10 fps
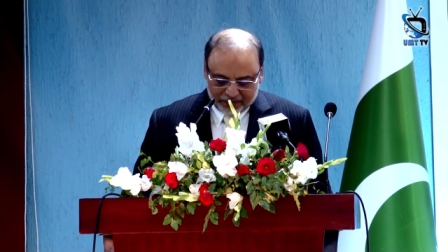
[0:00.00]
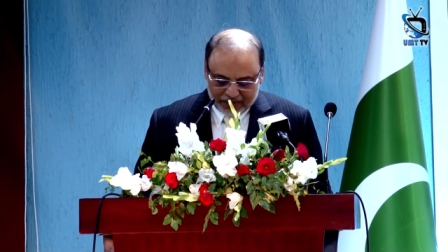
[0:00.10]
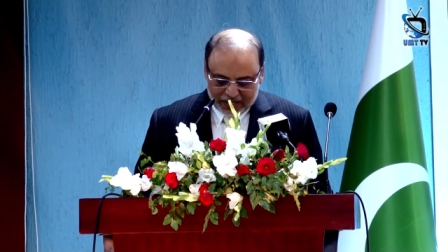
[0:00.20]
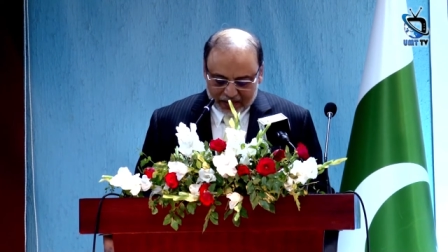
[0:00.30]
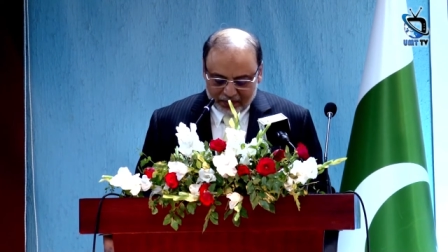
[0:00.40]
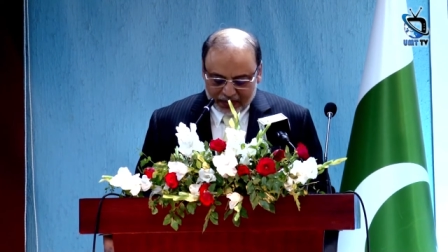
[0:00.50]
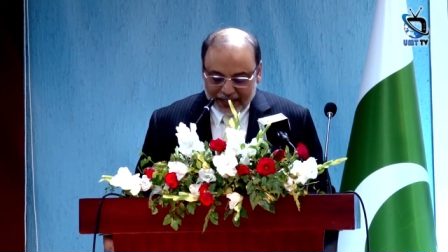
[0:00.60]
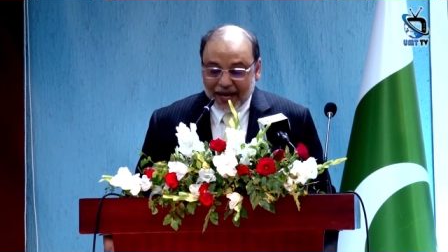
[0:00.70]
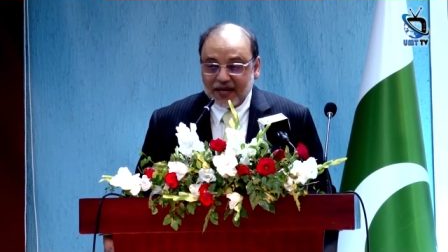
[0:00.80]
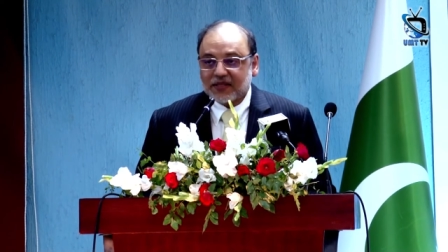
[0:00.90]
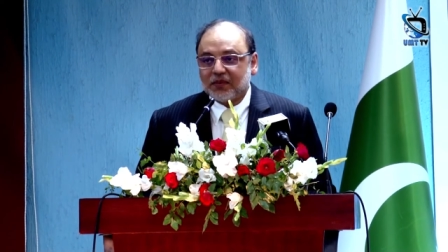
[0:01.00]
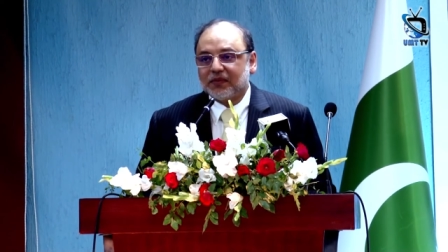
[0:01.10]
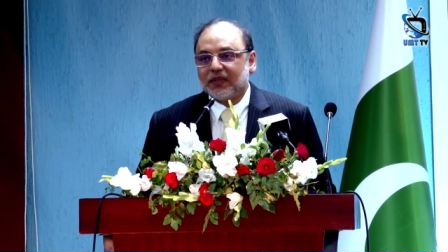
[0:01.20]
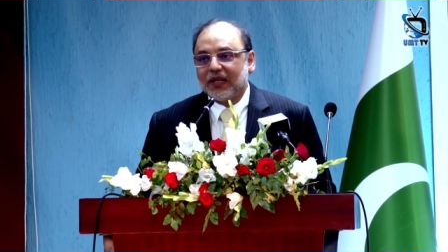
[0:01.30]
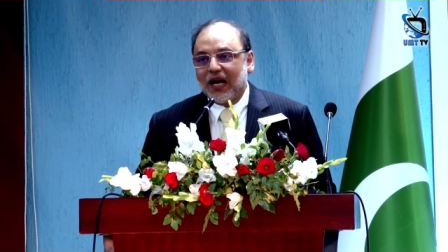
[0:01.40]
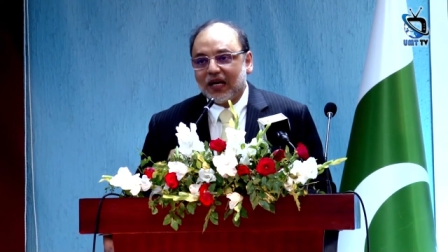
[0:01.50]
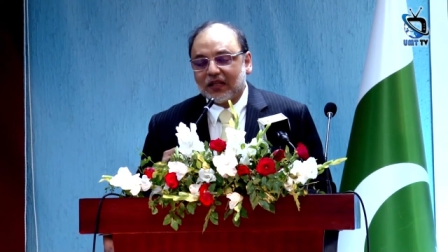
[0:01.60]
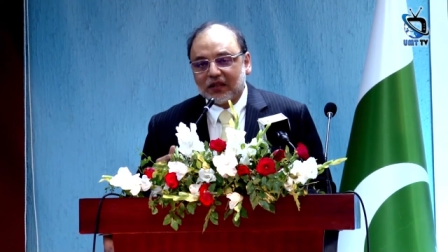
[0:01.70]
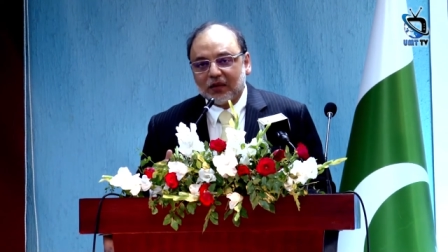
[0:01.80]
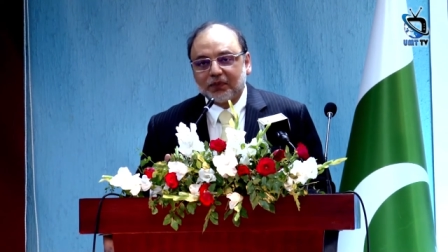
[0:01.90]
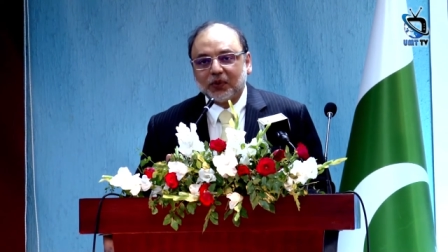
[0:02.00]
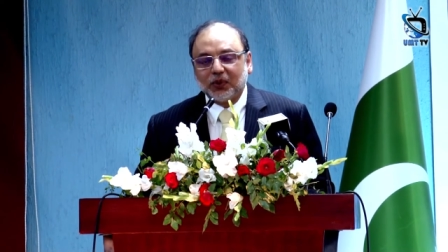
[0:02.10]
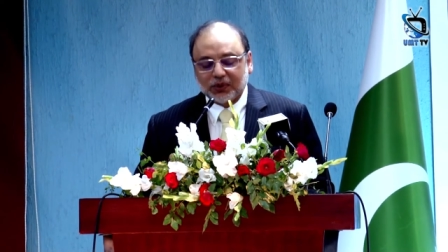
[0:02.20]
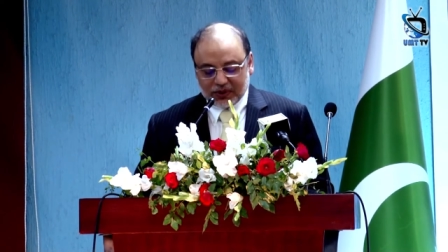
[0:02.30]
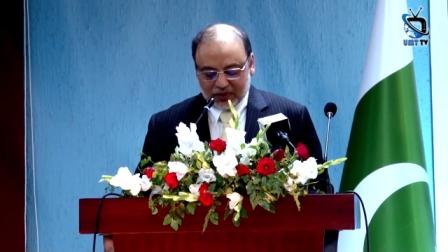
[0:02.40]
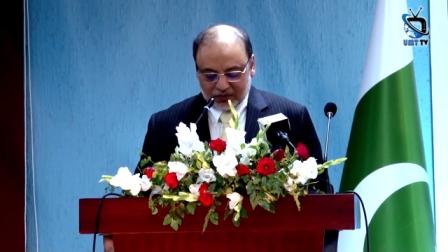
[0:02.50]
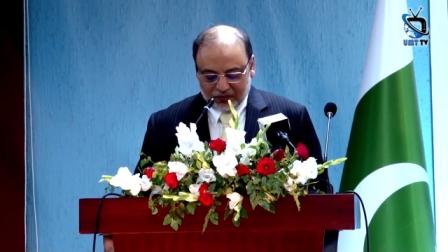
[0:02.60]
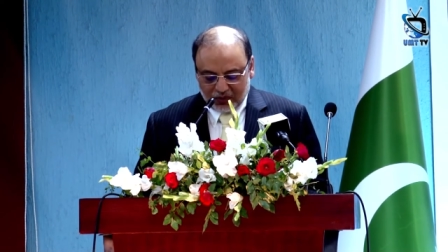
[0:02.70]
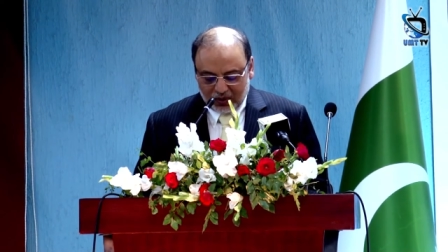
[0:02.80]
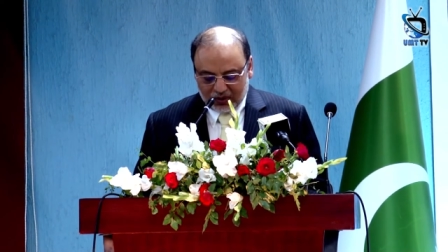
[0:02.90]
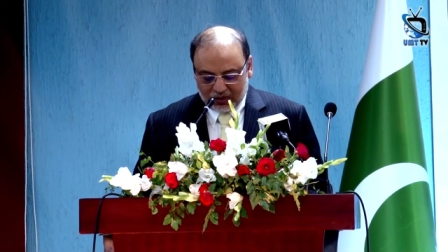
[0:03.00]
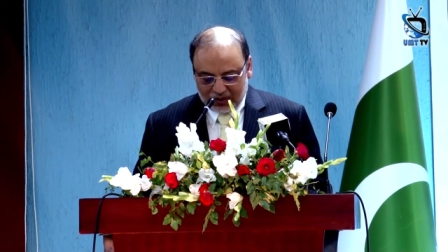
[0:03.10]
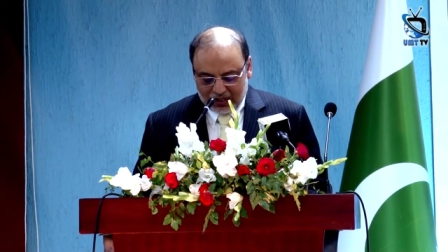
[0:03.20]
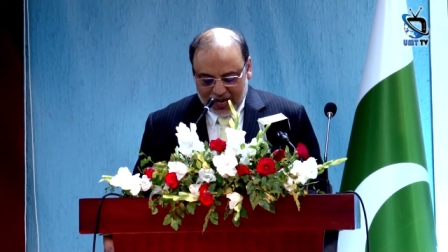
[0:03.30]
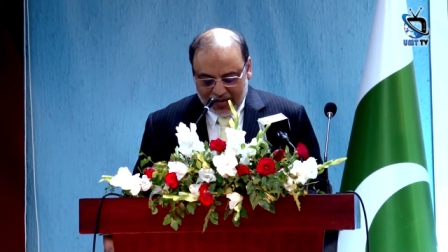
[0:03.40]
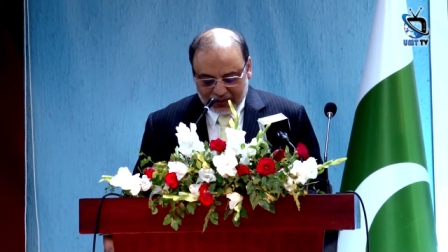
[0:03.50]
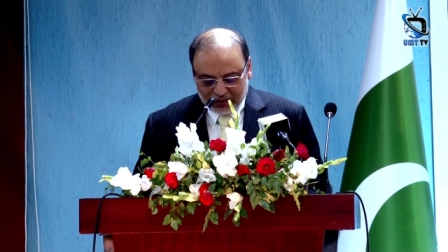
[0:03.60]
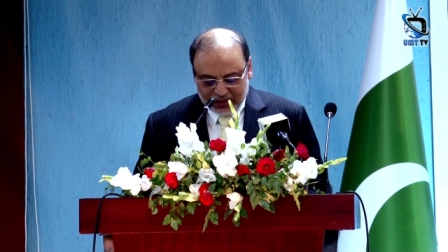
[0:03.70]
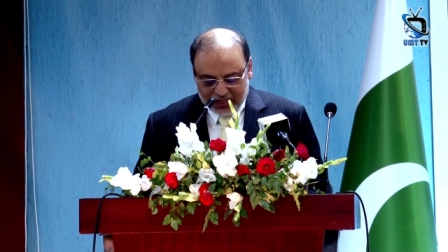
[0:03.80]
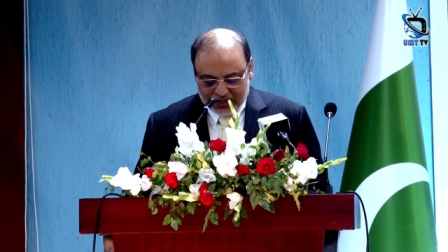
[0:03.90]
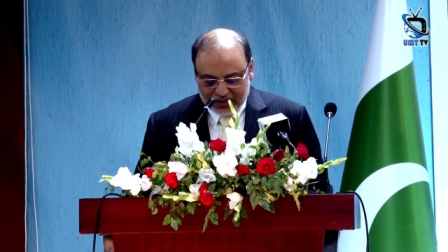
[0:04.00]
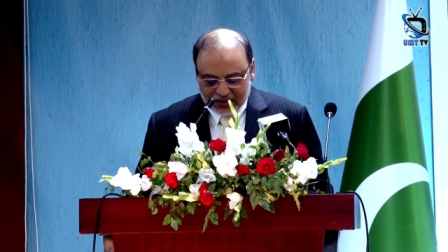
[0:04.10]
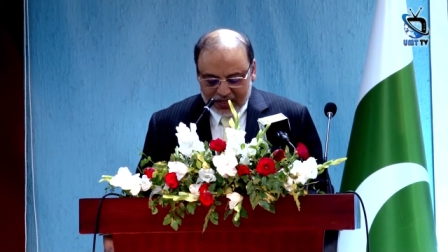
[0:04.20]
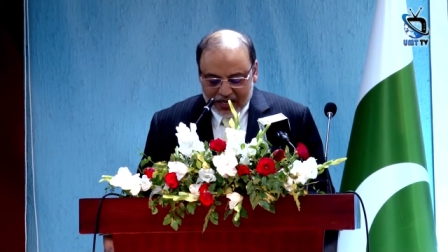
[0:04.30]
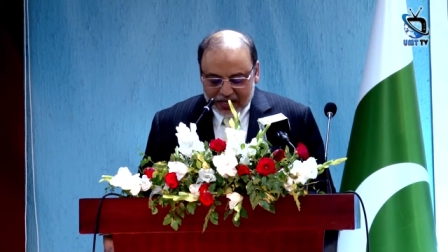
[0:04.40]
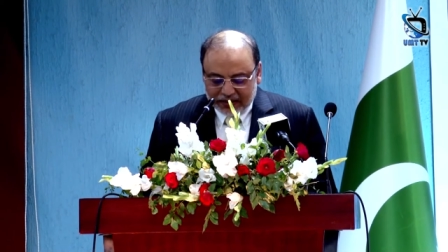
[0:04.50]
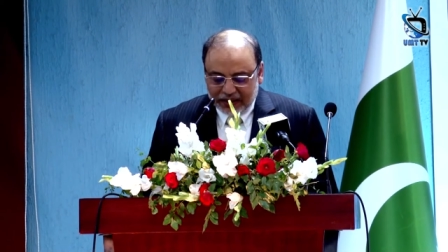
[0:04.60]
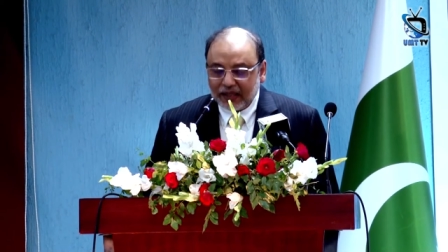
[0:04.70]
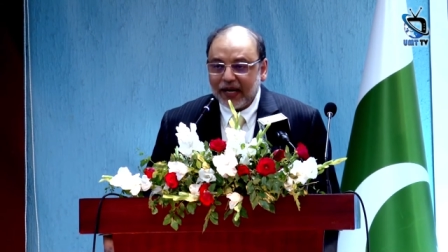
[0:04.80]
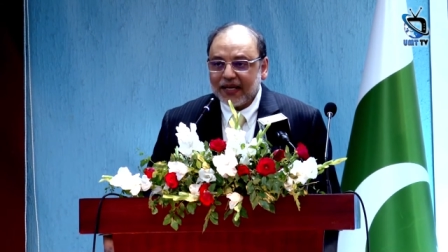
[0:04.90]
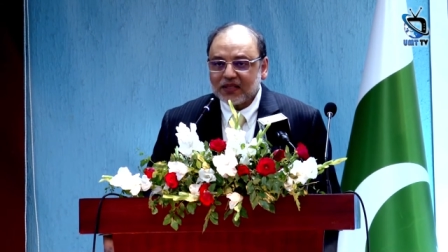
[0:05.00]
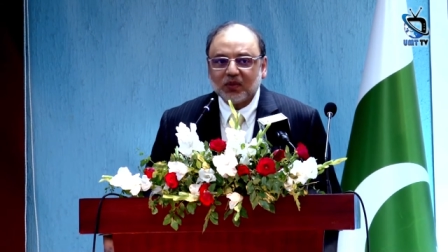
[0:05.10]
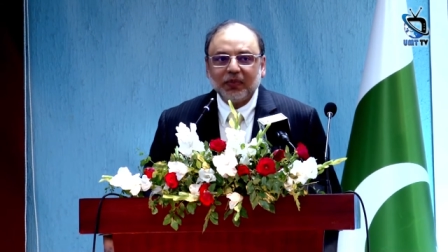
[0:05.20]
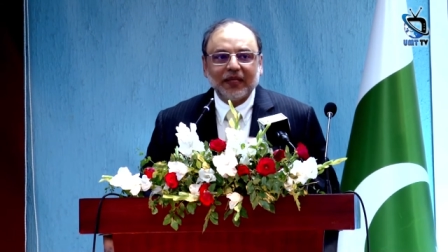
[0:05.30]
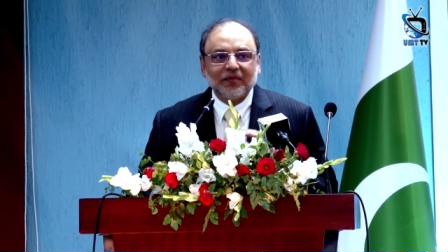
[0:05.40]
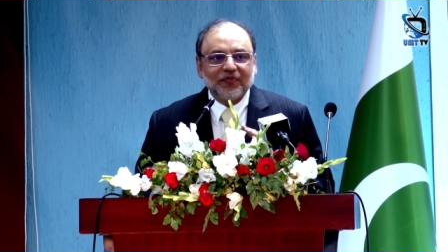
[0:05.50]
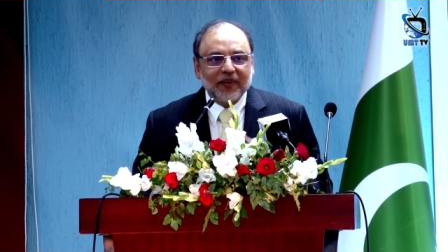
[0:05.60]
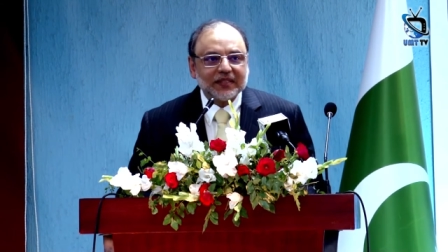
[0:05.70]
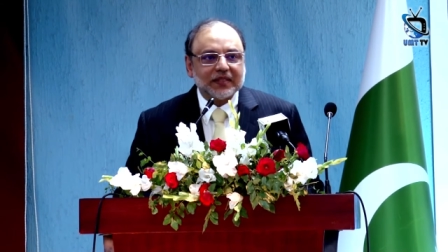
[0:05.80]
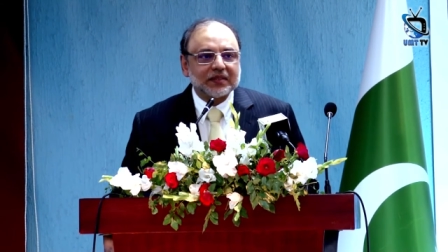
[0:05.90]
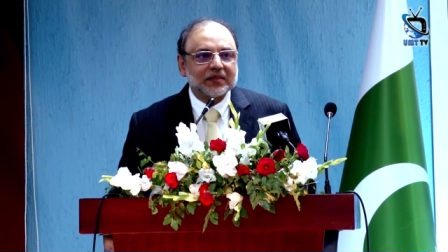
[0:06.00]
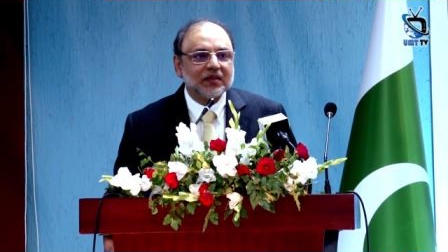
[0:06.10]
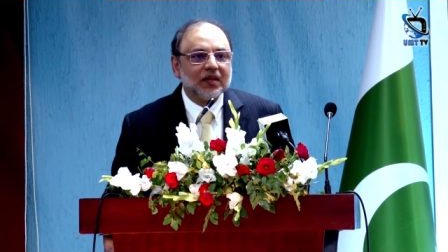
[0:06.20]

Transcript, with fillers: our mechanisms and our approach for higher education there has to be an emphasis